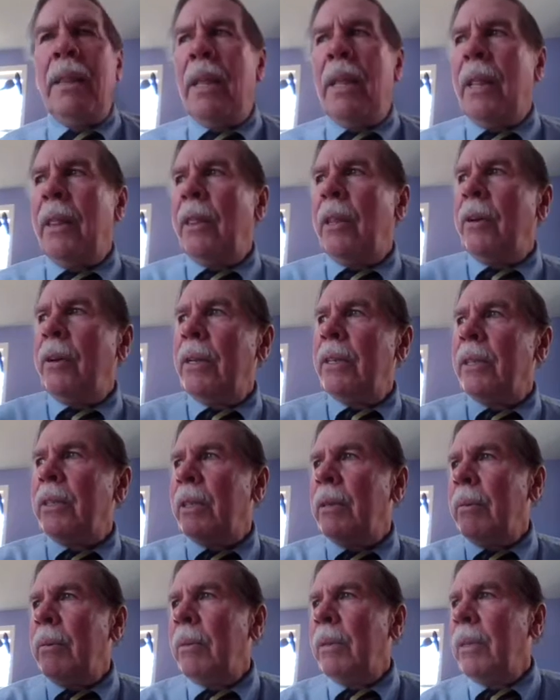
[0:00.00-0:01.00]
And then there
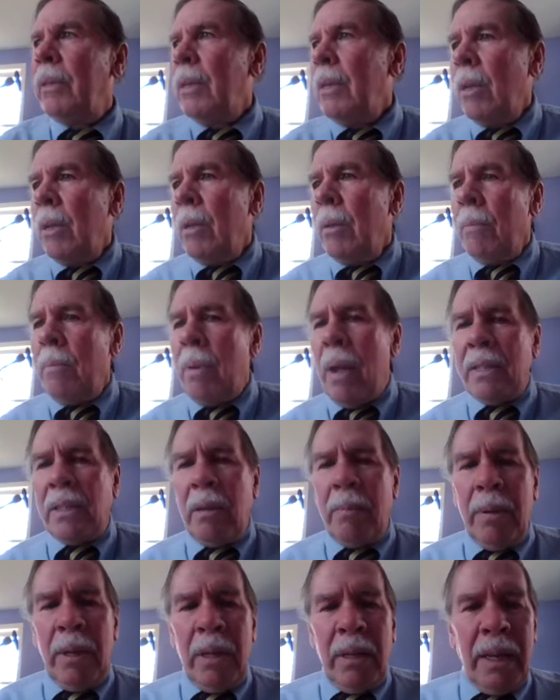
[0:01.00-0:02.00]
is the
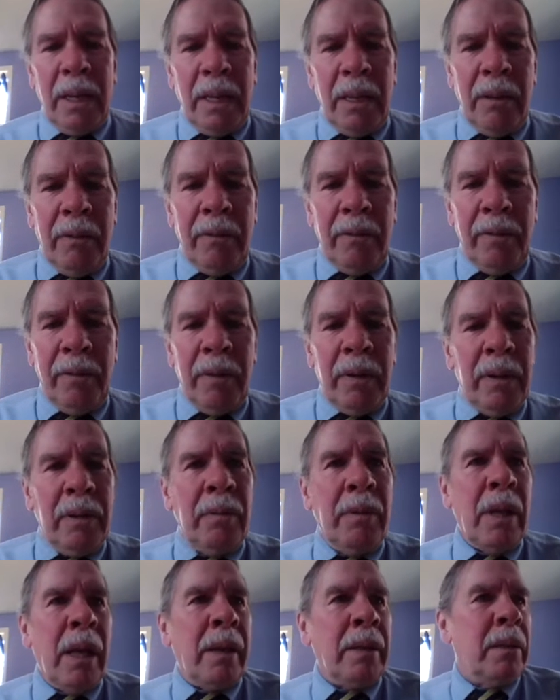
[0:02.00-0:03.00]
possibility of
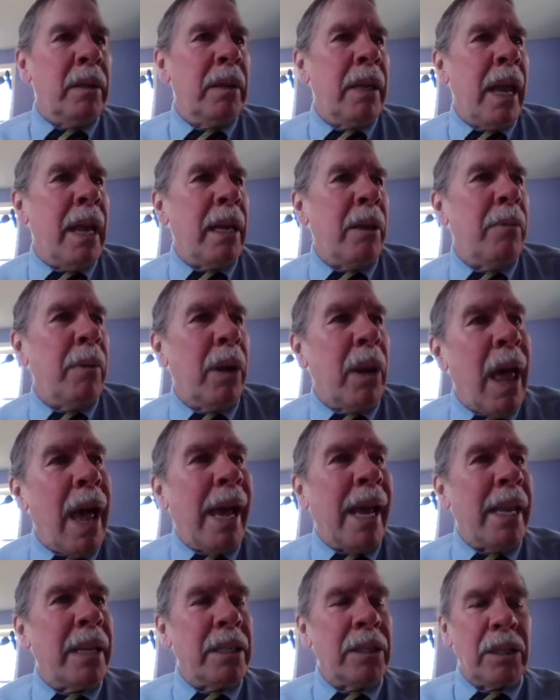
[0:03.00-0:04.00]
that any
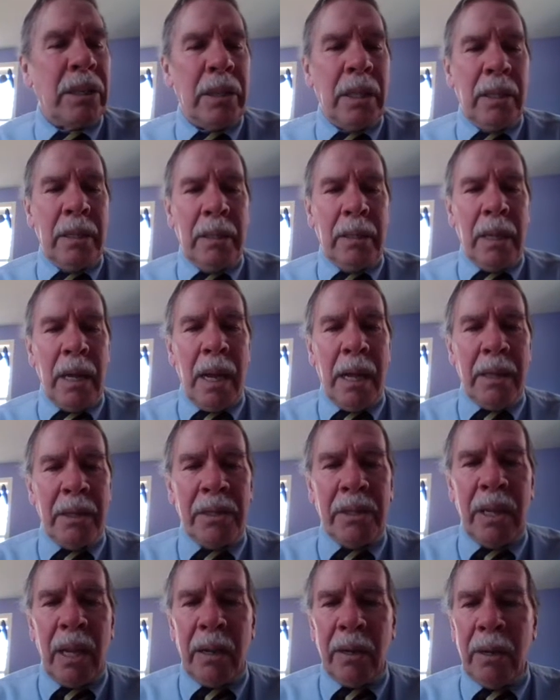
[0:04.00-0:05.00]
reliance
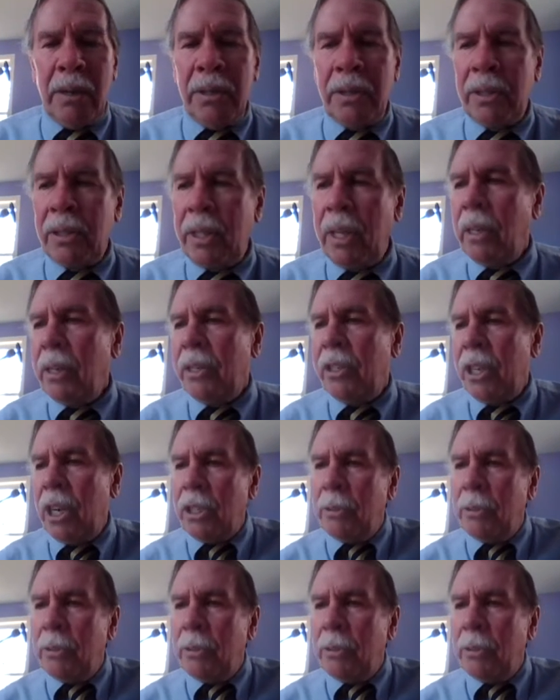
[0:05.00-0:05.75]
on the seller's skill